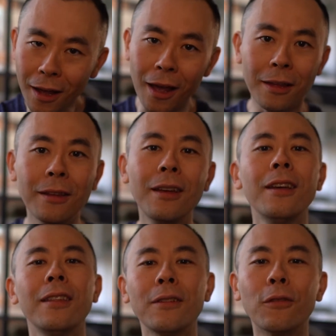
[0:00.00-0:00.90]
And
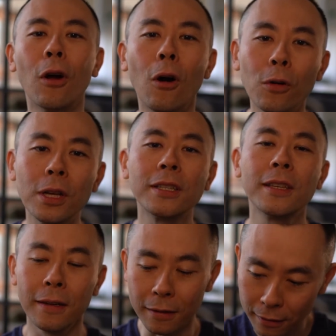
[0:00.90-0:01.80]
they were
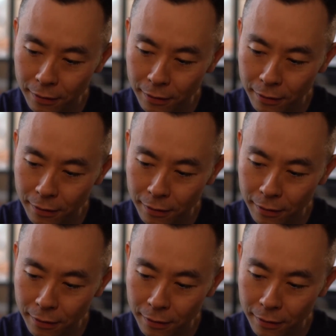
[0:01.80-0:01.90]
always the